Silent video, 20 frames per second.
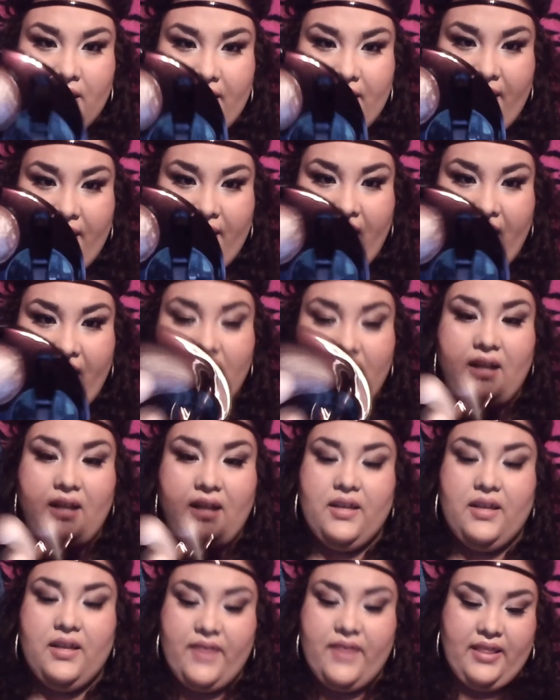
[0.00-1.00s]
That
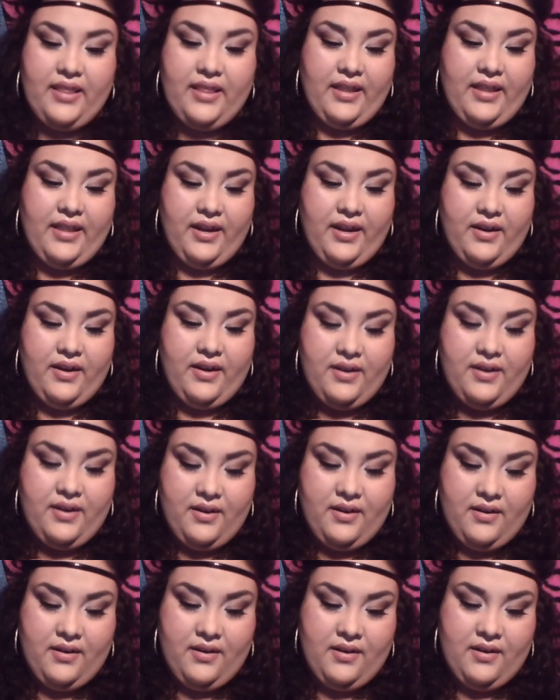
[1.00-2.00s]
color right there
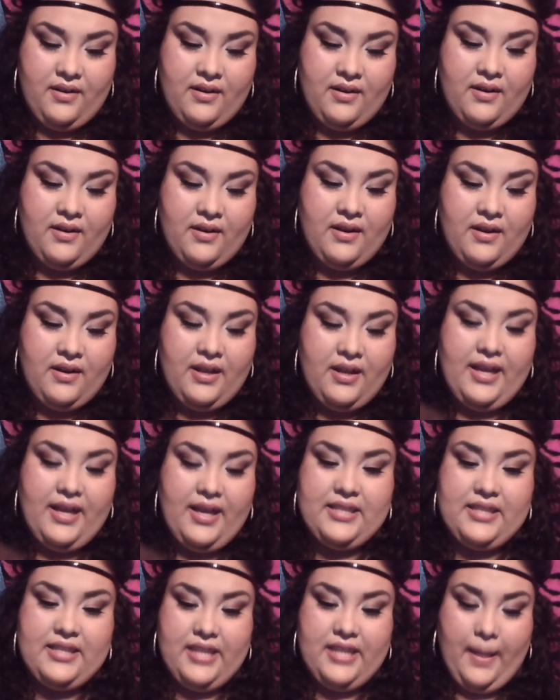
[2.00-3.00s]

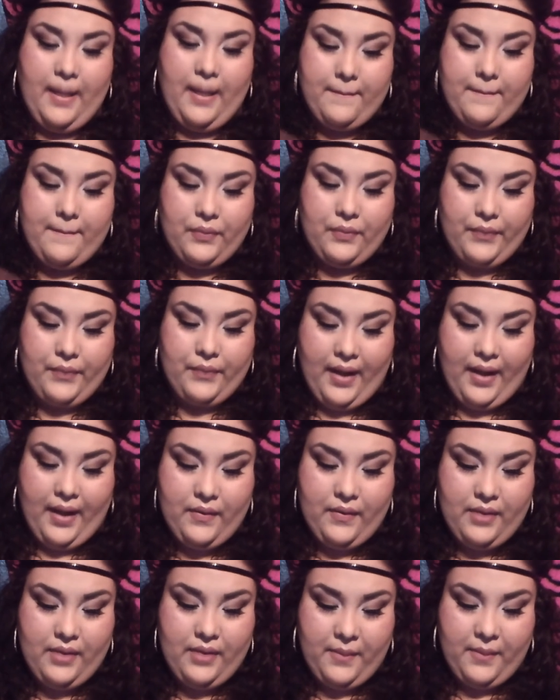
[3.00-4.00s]
is like
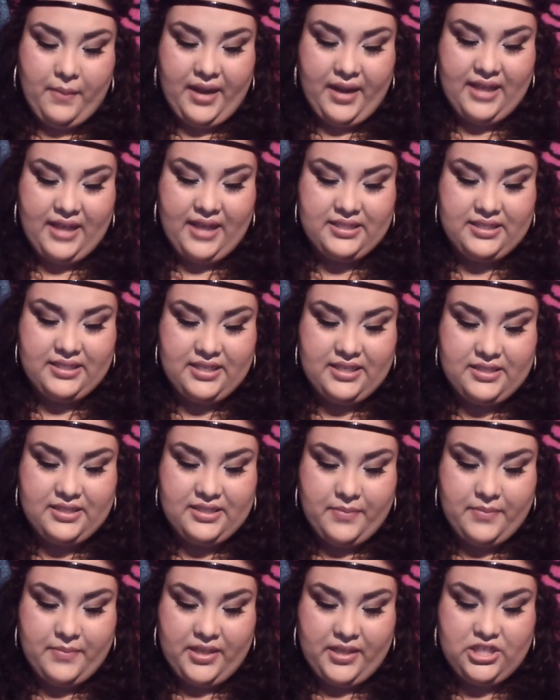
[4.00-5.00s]
brown, but it has a
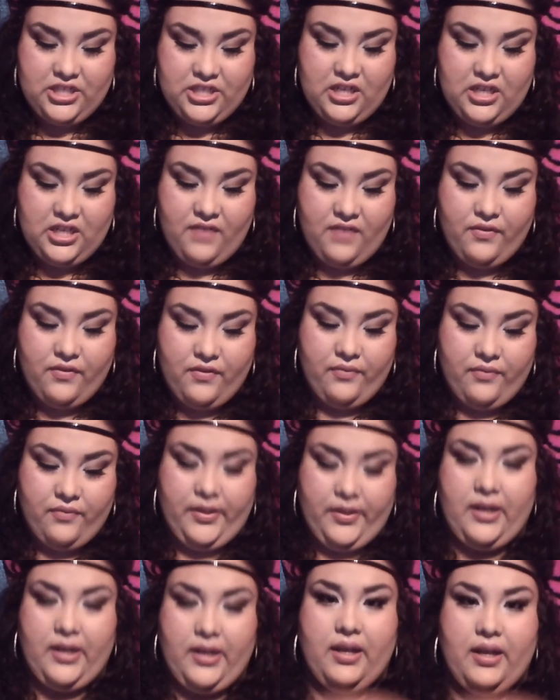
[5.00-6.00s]
dimension of
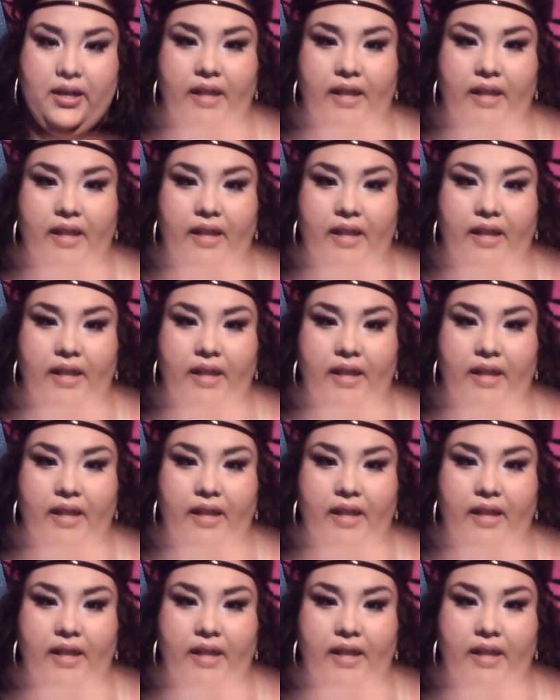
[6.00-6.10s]
green in